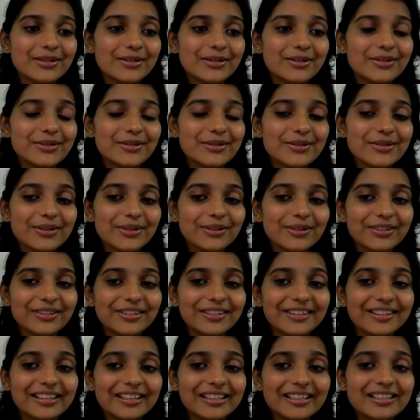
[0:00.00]
So
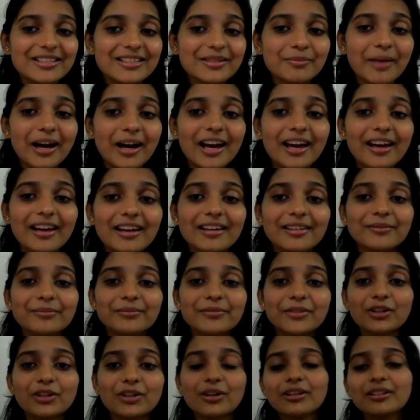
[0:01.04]
it's my,
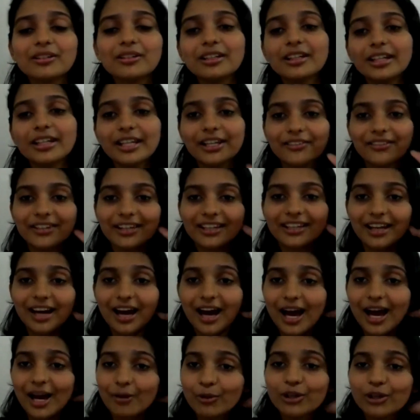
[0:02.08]
even
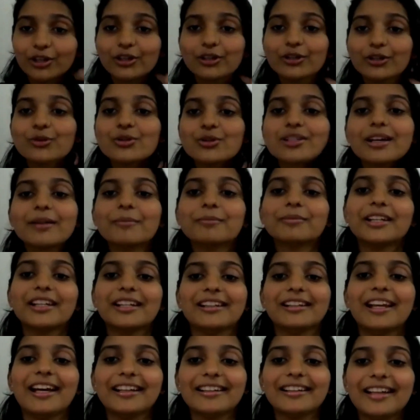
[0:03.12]
I want to do something
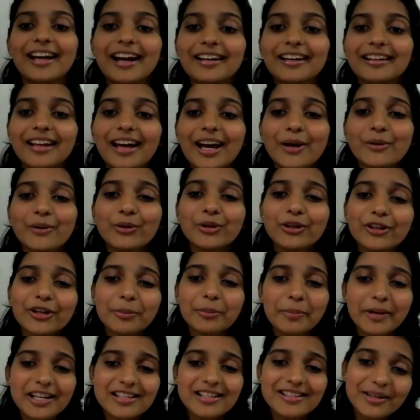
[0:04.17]
like that. I want to
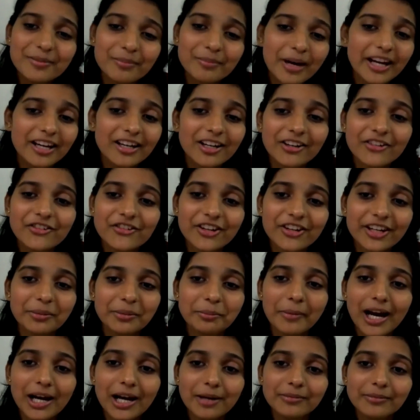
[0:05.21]
represent my country in
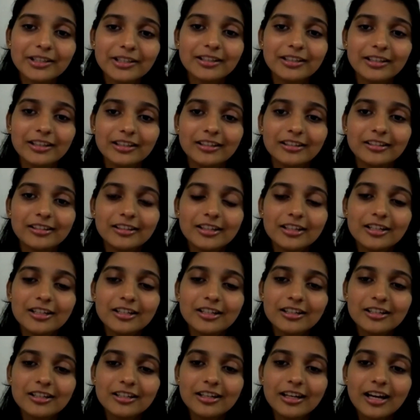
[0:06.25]
badminton,
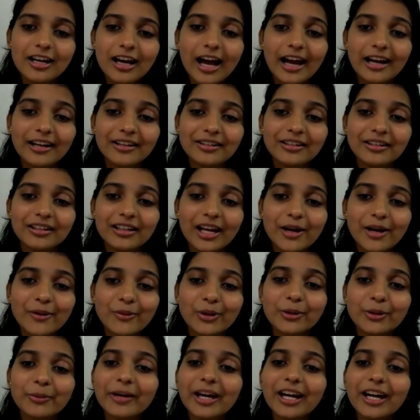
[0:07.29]
and I
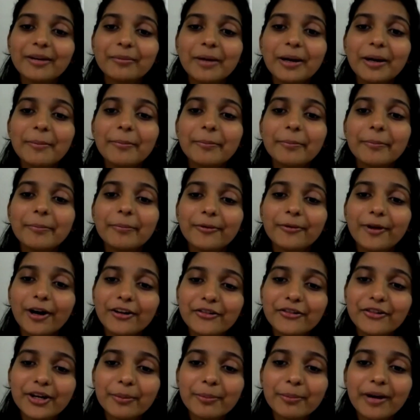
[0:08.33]
want to make my
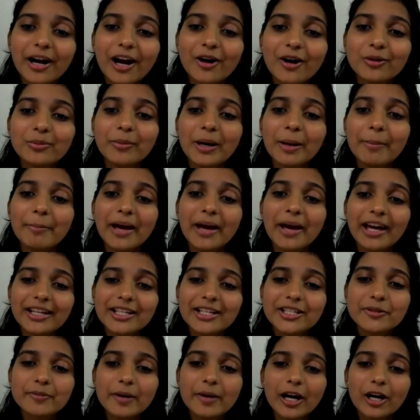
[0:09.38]
country proud, my
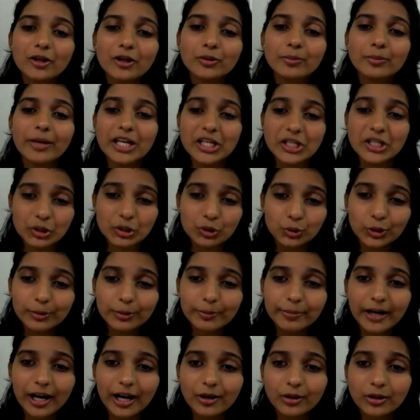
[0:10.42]
parents proud, my school
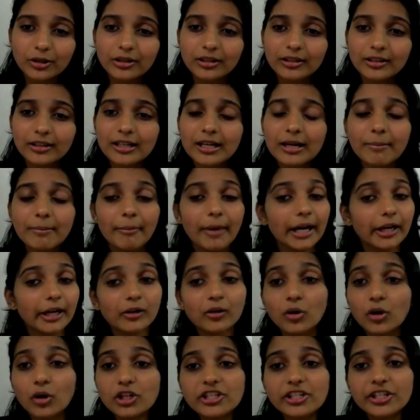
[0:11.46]
proud, my
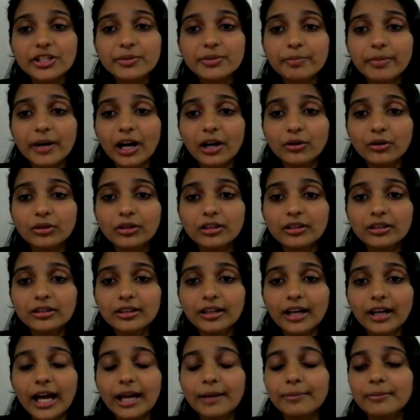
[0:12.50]
coaches proud,
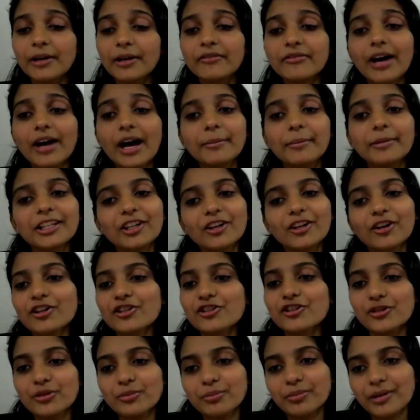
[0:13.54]
and my family
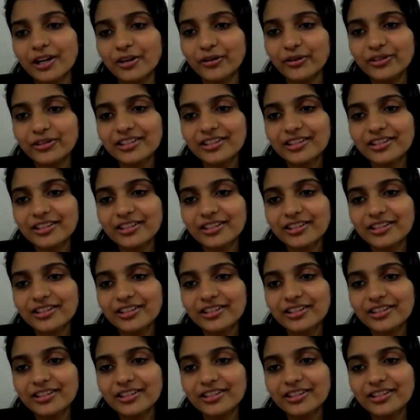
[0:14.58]
also proud.